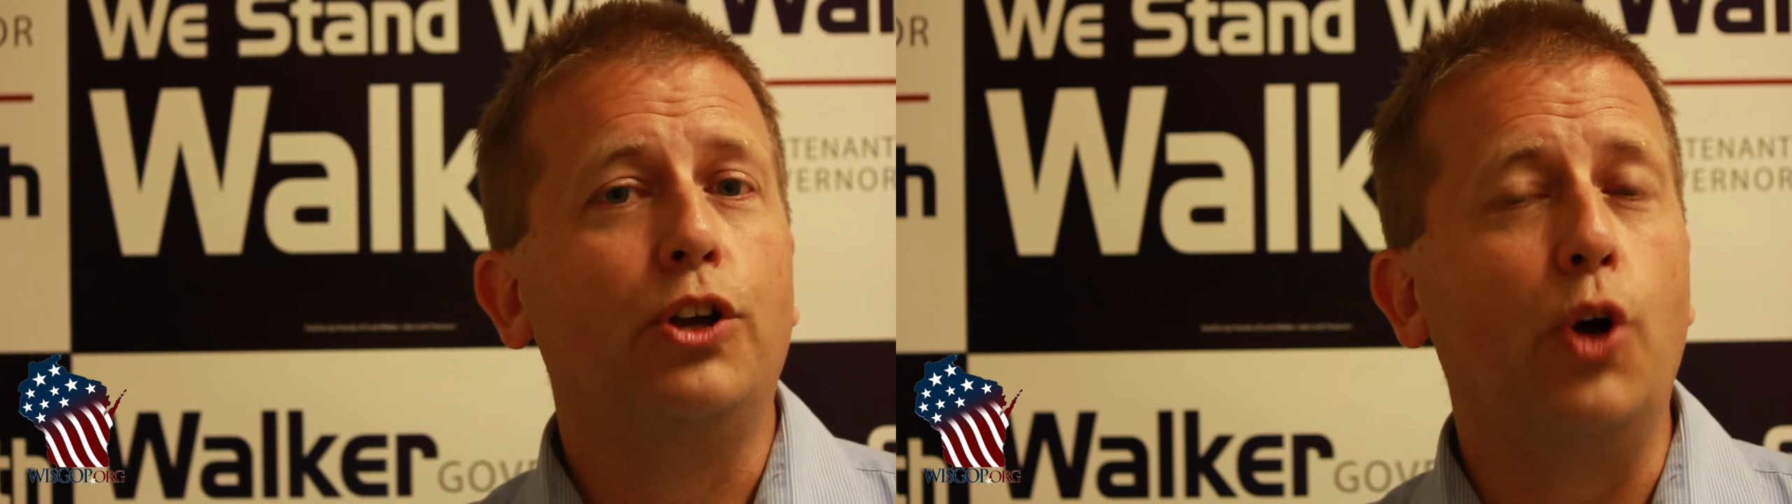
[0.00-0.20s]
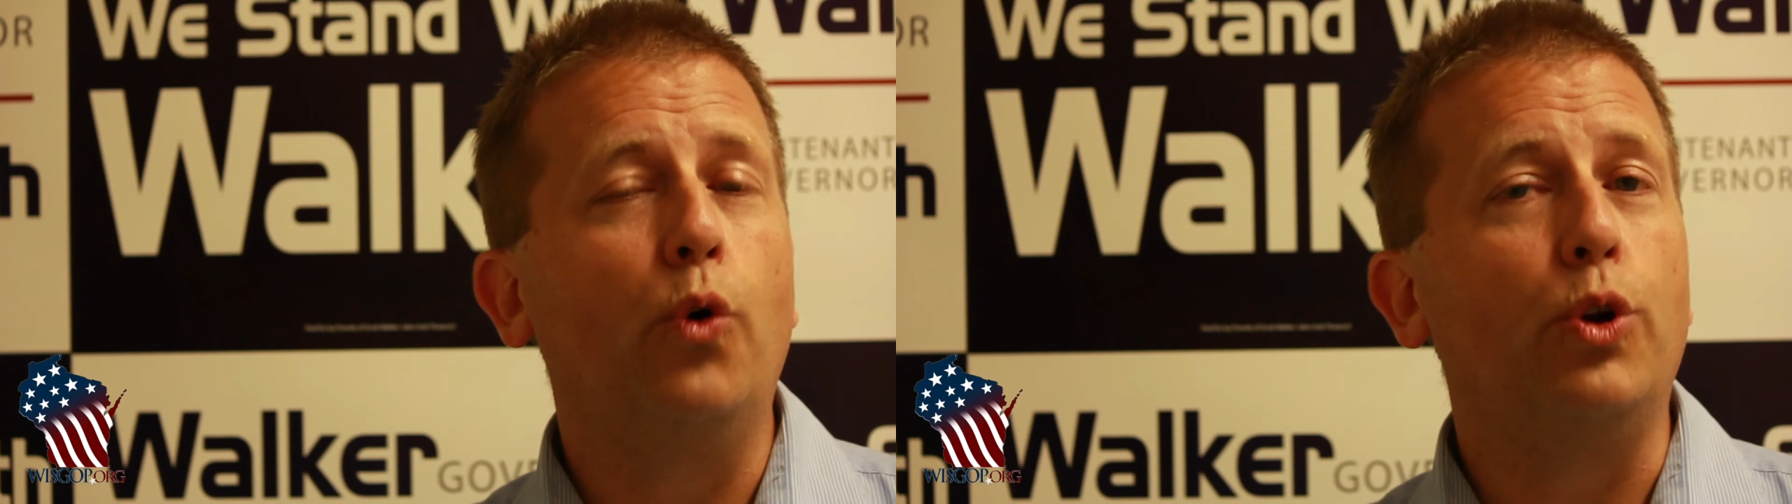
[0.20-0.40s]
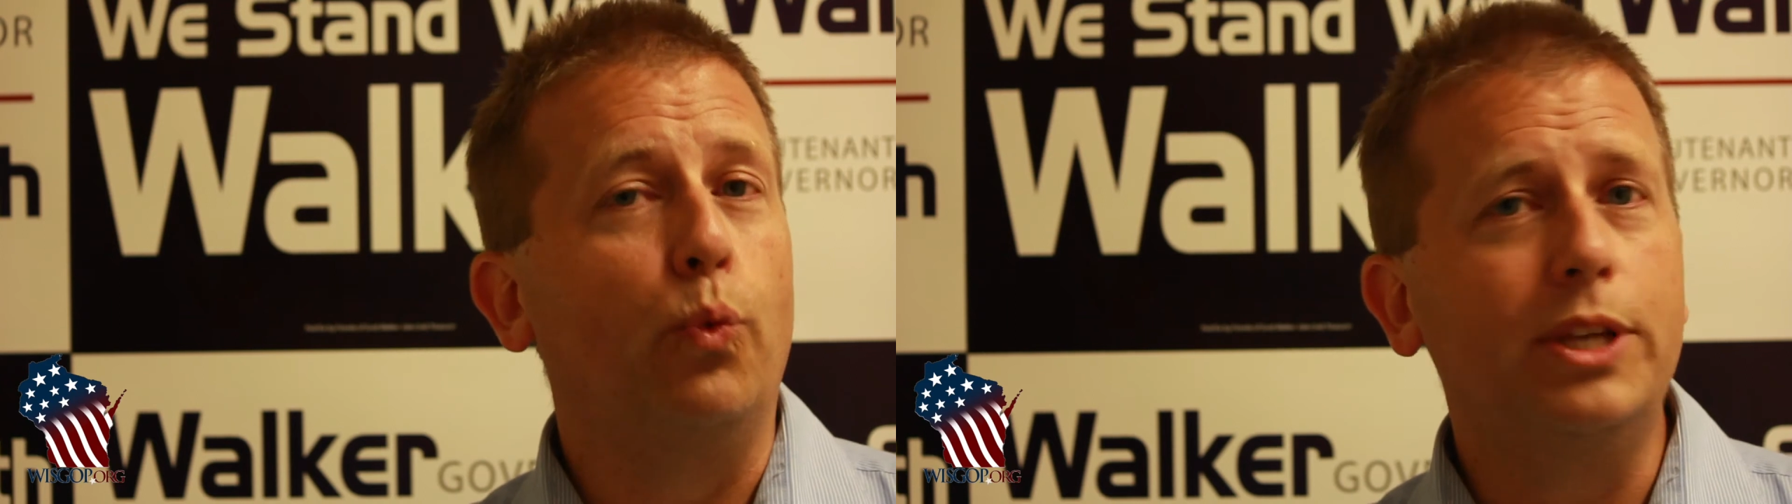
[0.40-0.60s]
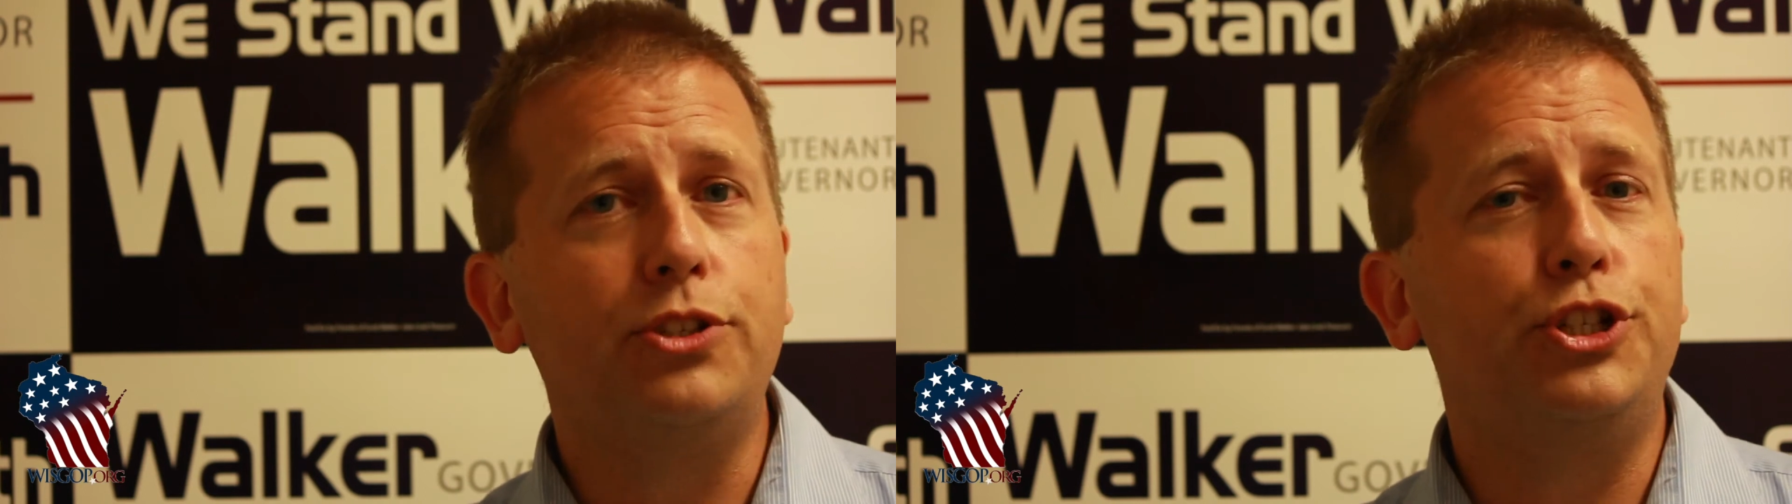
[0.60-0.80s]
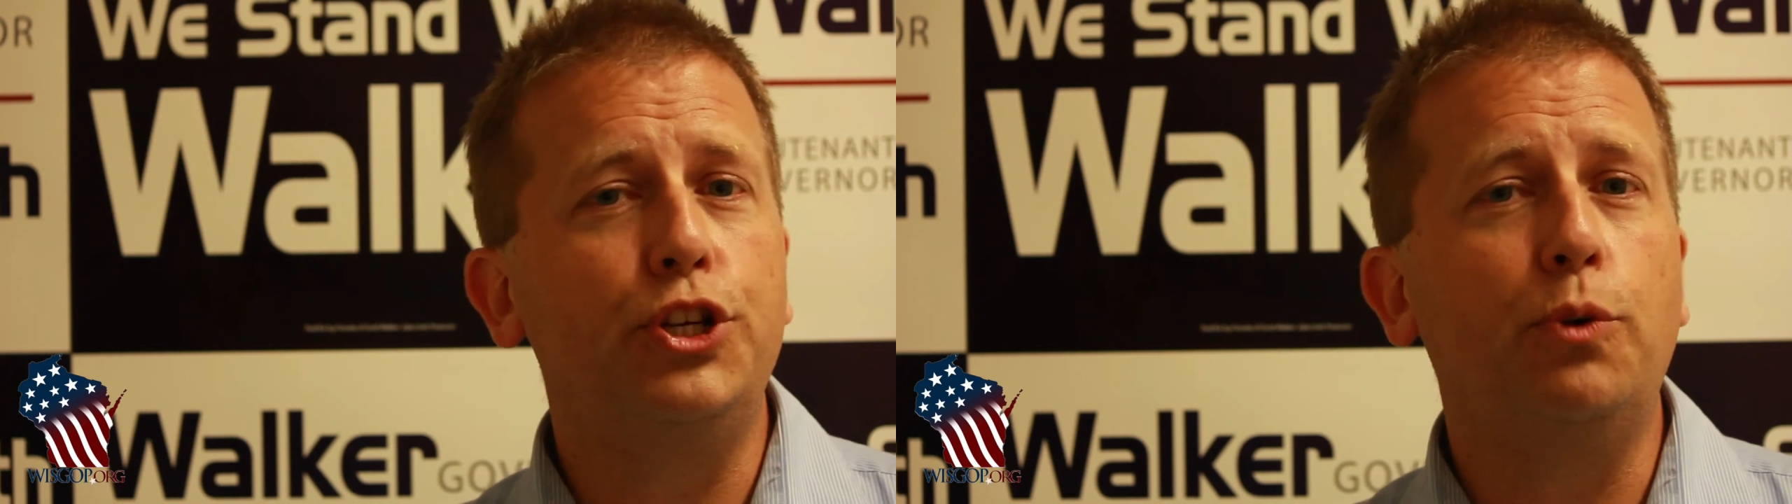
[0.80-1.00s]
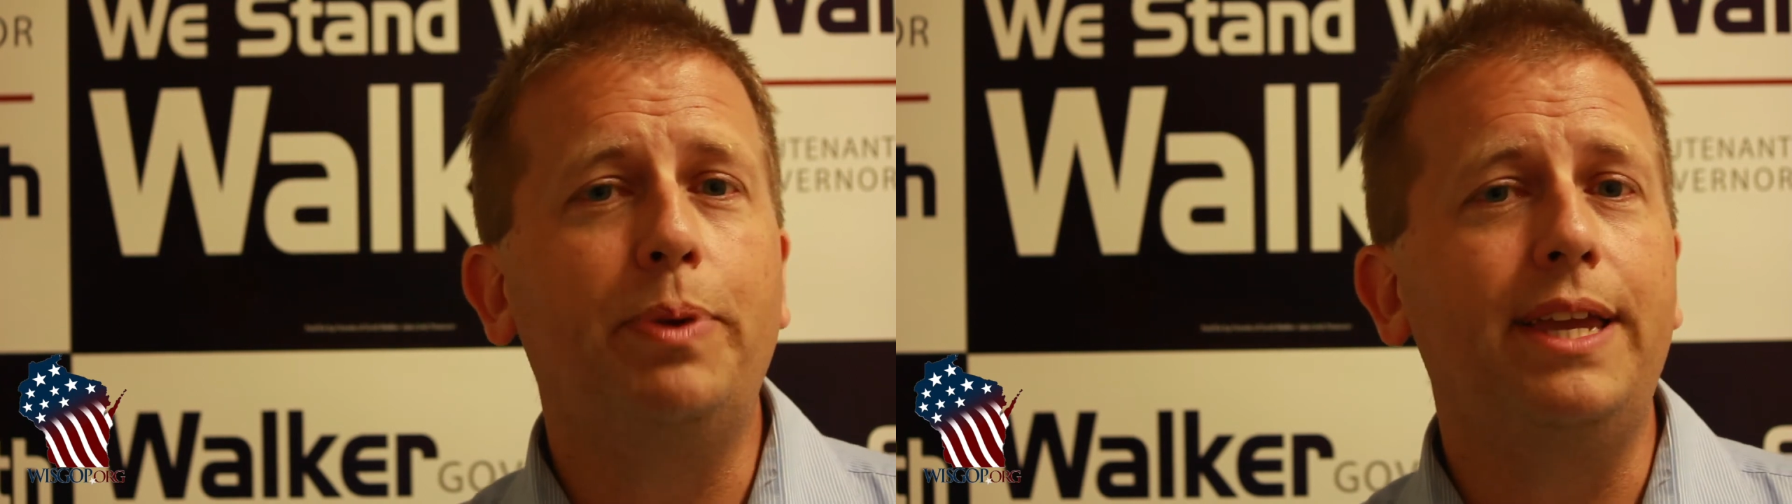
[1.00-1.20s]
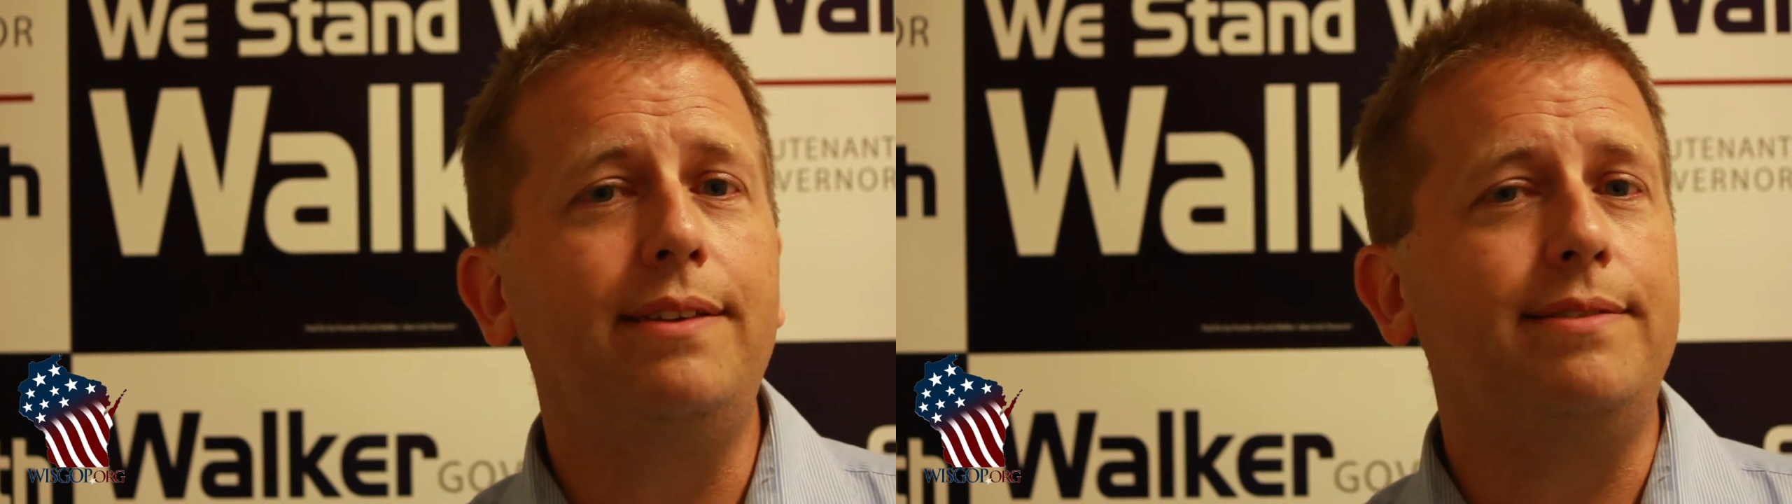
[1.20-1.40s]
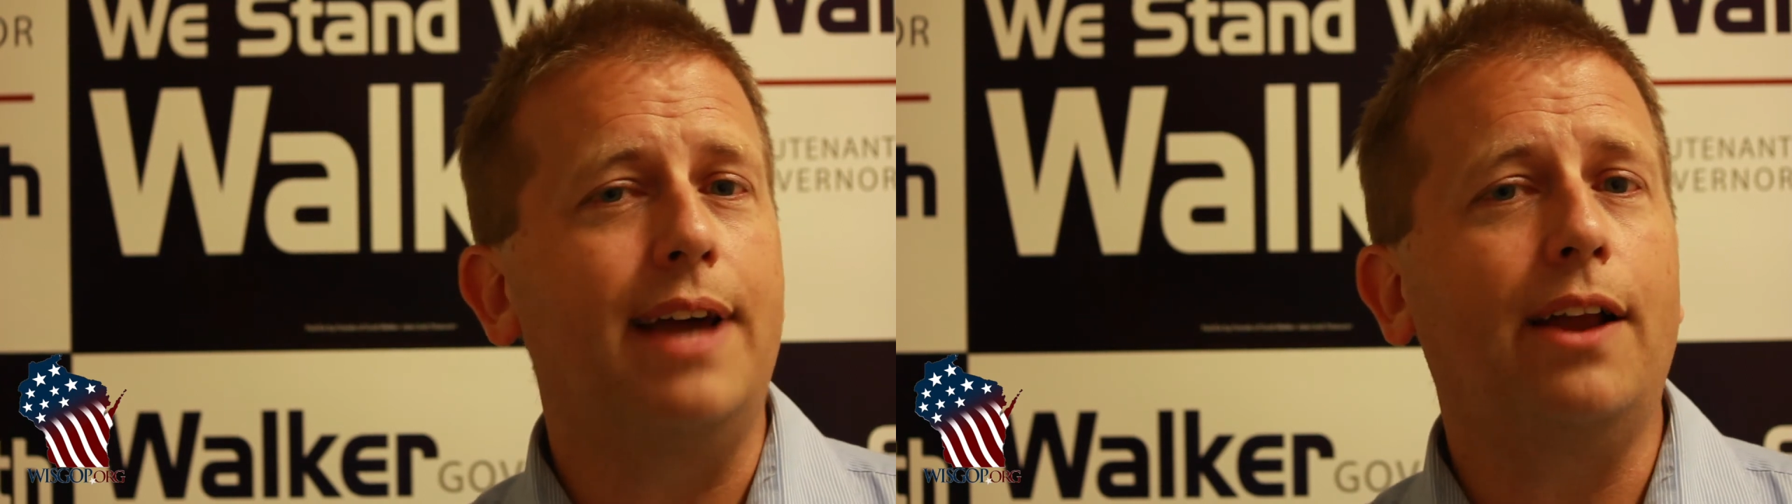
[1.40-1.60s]
Go to
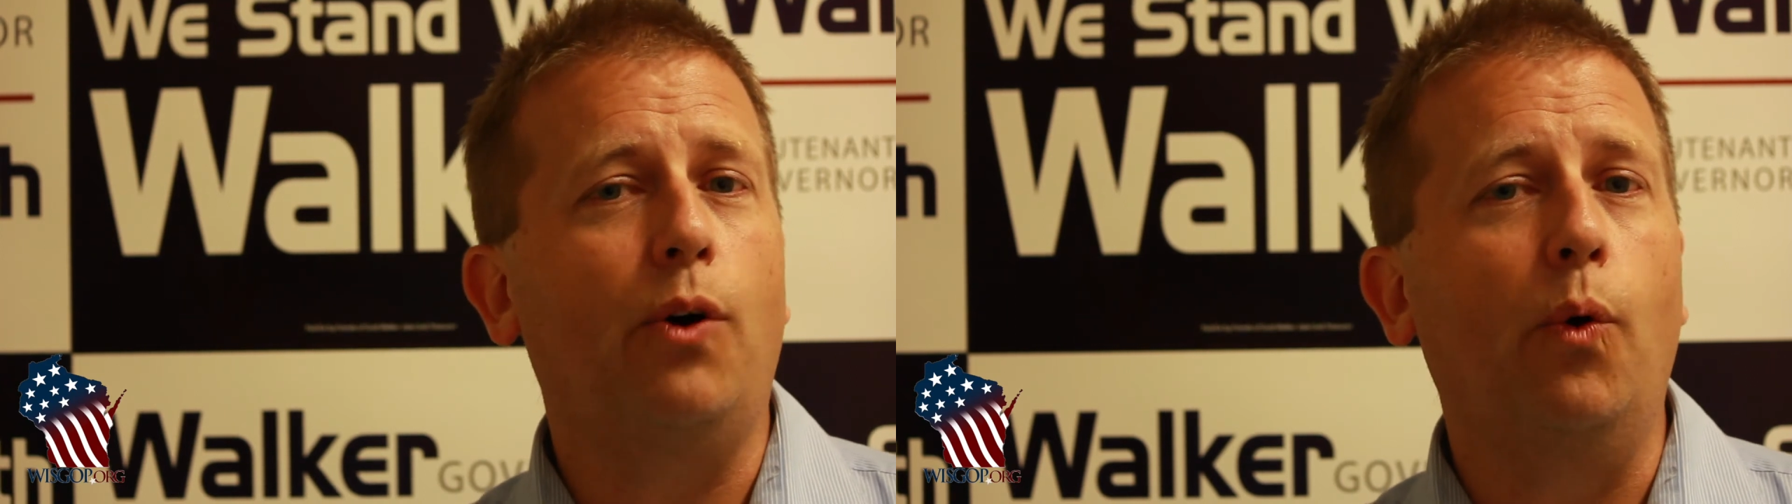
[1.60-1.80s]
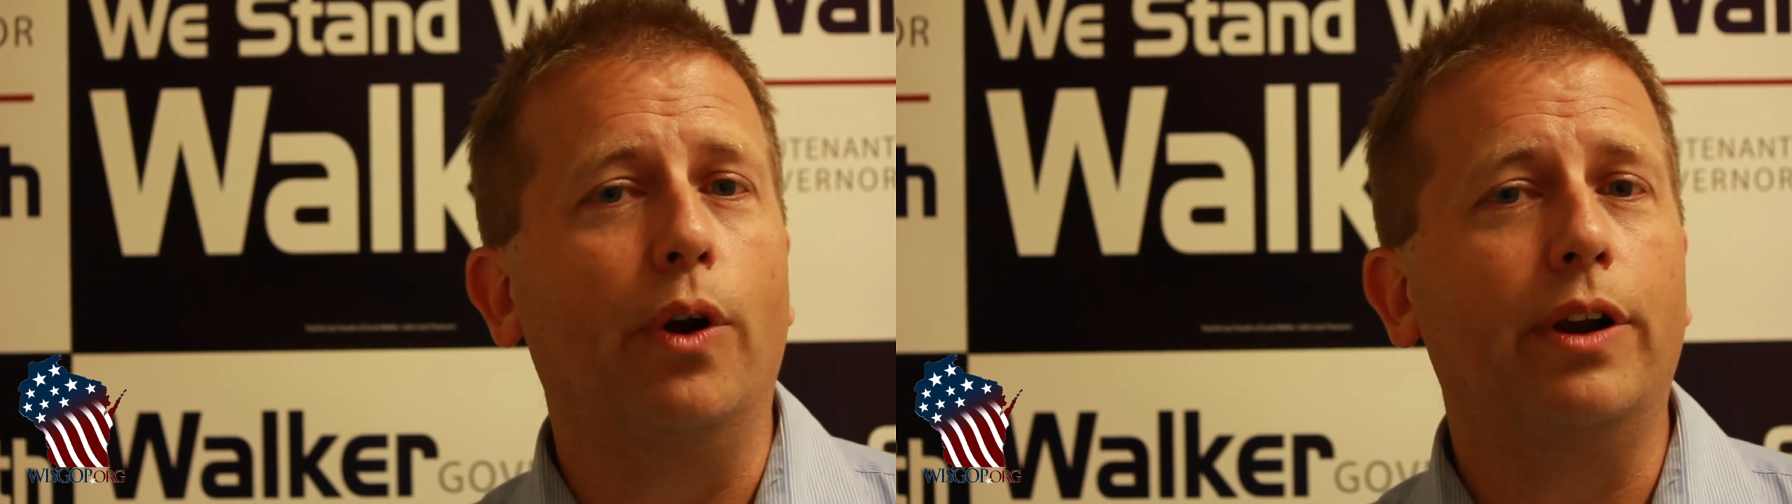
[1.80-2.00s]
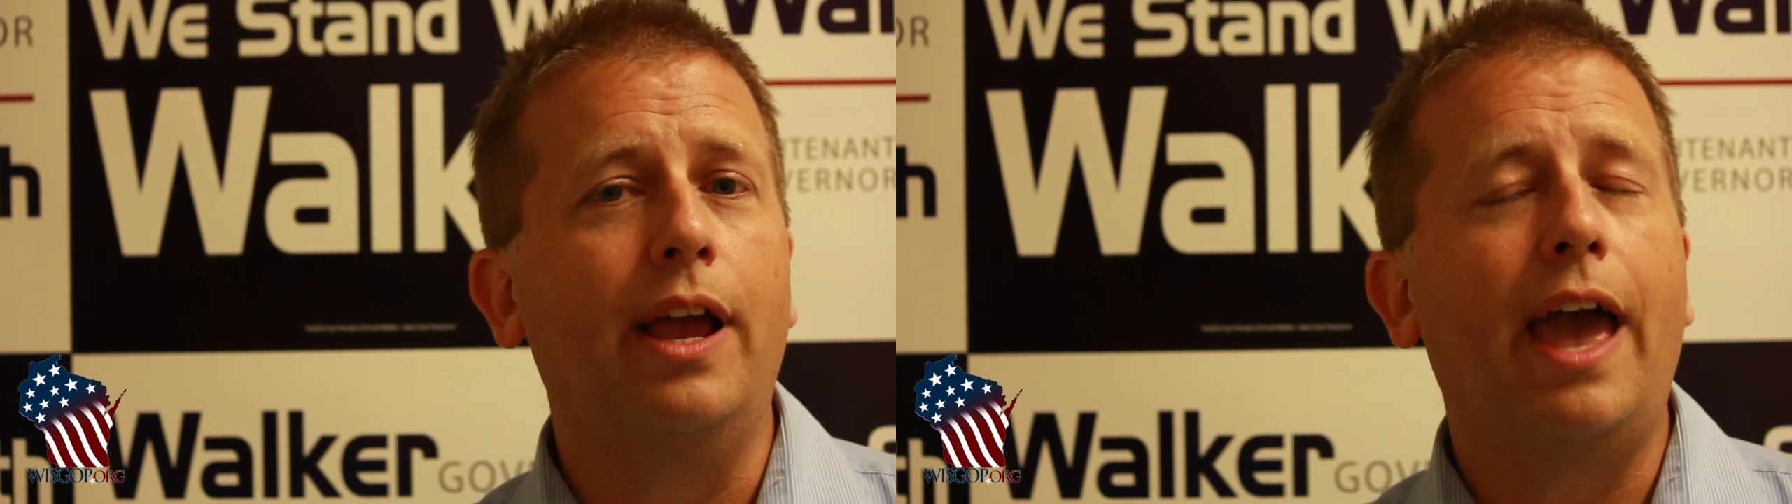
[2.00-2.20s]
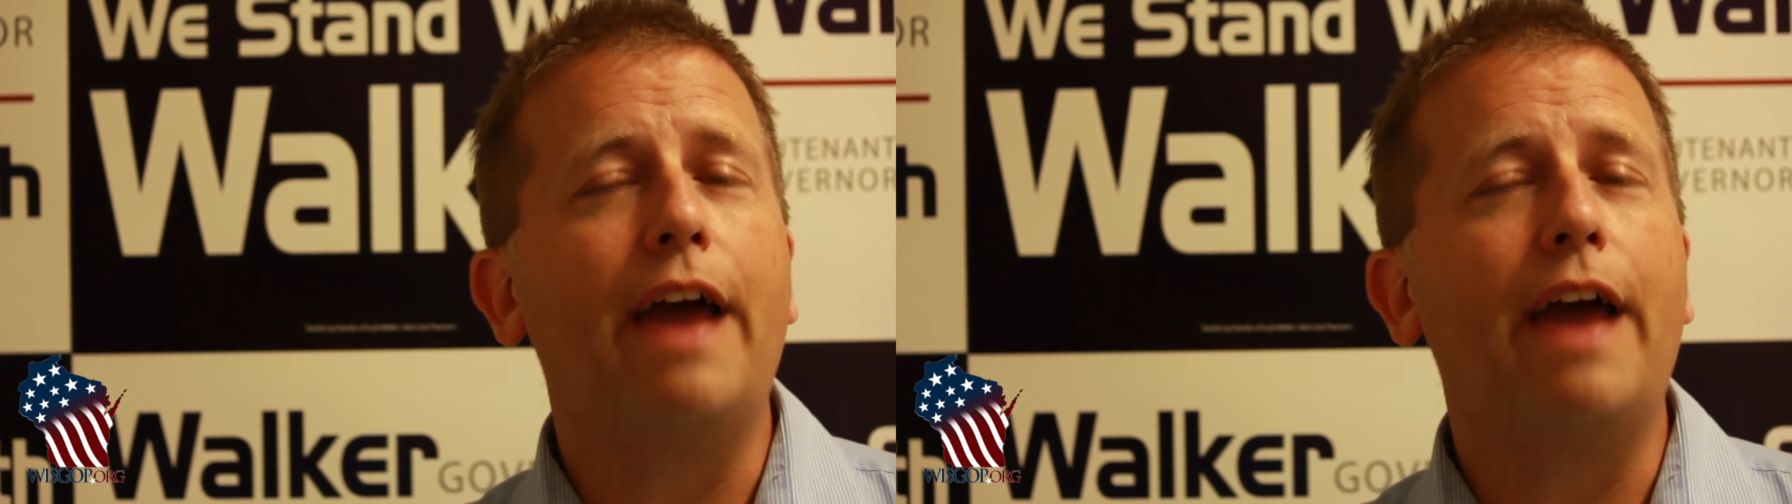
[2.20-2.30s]
wisgop.org